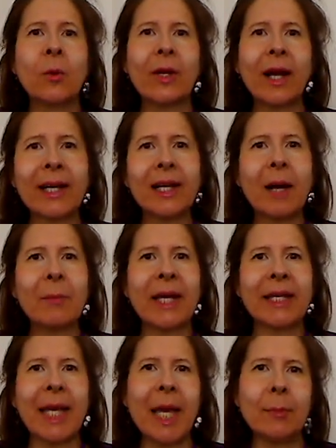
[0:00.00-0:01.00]
When I got
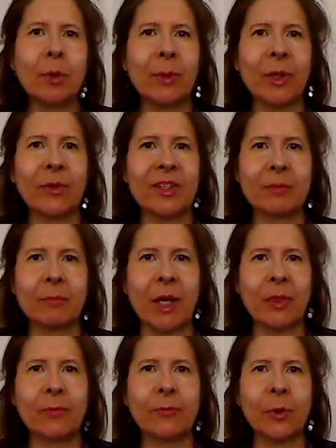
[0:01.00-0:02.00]
my cable bill this
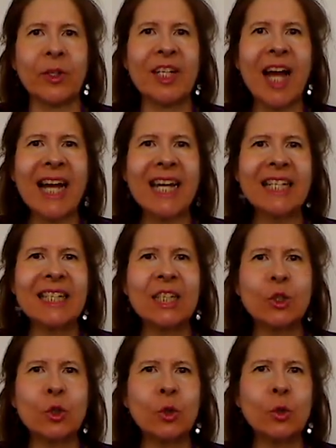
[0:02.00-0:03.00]
month for
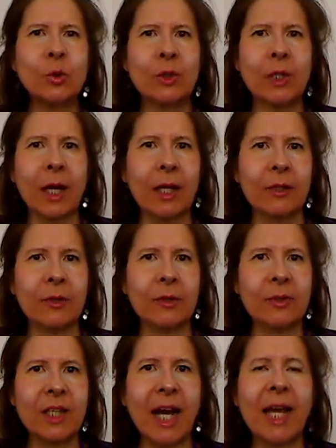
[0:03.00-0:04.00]

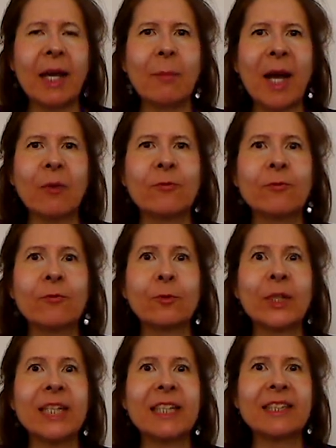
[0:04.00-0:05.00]
$92, I about
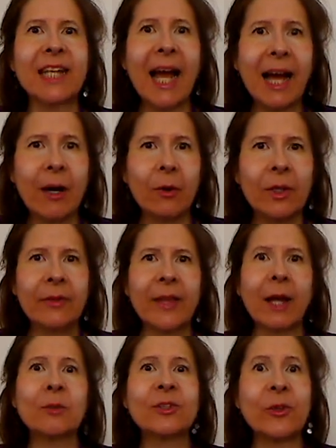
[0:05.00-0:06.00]
freaked out.
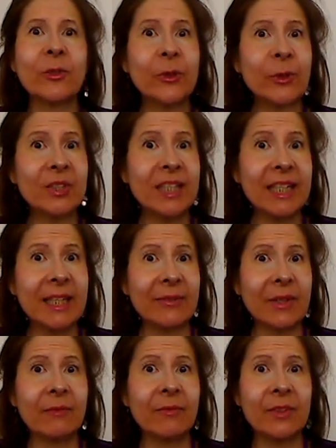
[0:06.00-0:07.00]
That was the
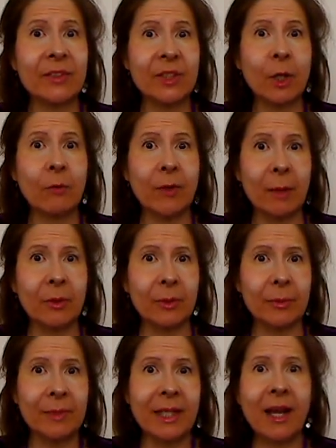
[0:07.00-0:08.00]
13th of this
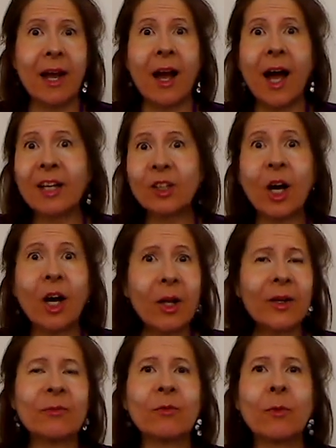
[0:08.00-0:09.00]
November. I
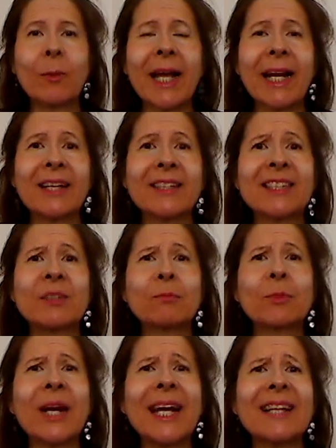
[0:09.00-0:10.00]
called Bright House and
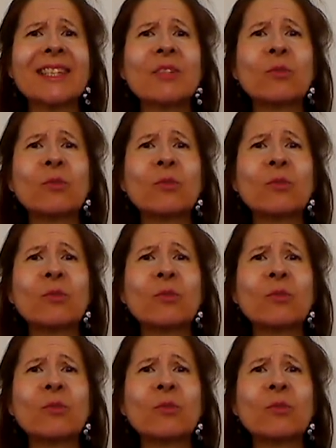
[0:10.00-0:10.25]
said, Bright House,